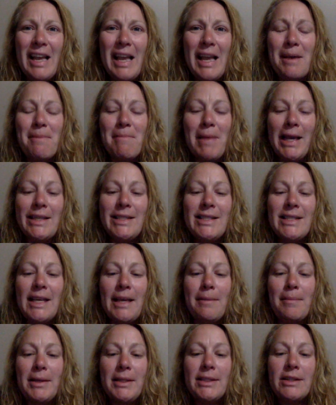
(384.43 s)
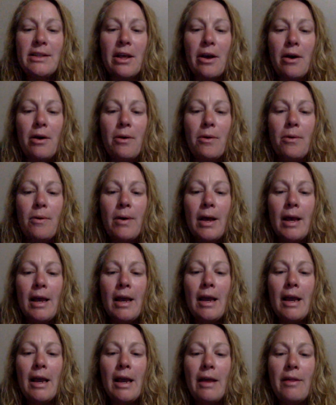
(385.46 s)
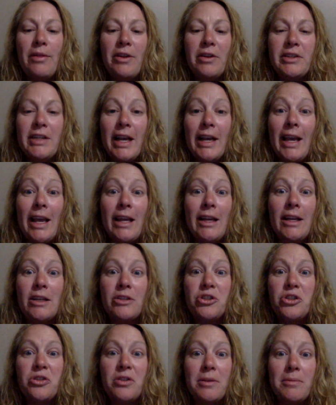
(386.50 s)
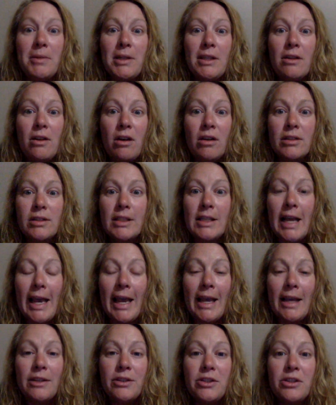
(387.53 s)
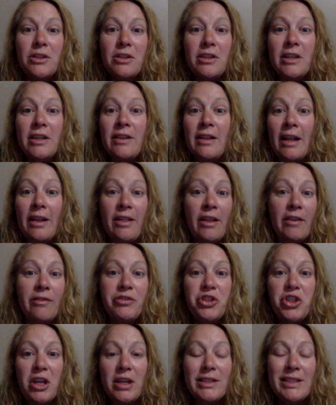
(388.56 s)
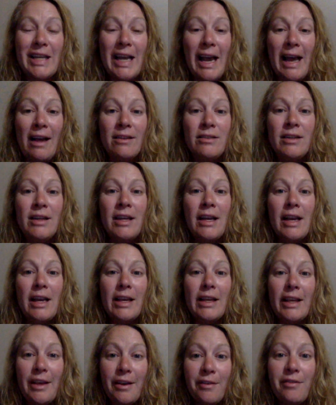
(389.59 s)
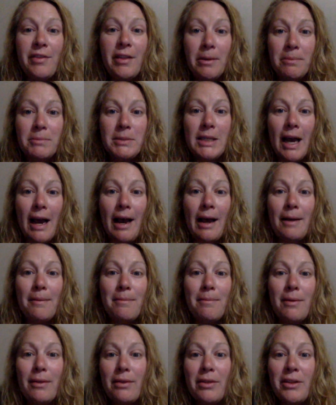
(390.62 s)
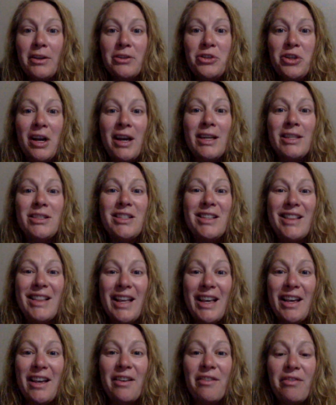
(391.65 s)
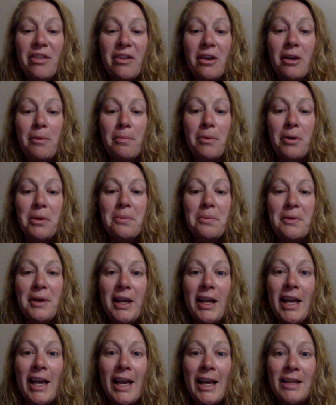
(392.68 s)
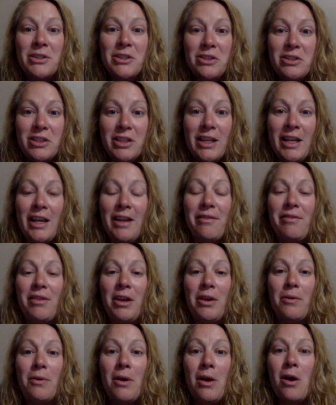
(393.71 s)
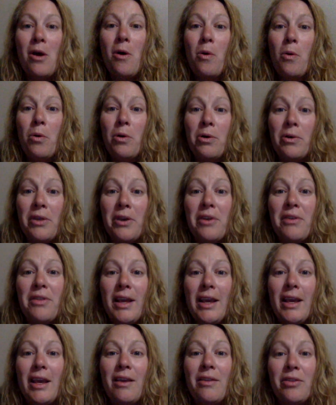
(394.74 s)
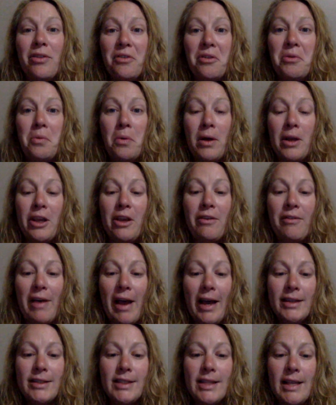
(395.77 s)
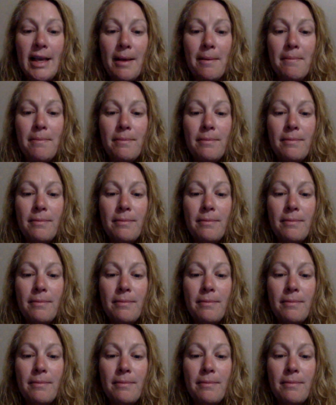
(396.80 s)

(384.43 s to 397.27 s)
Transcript: it may seem as though they're taking extremely long to answer and that they've shut down. Give them time. They're trying to think of the appropriate answer to give you, or they're thinking through what you've asked them.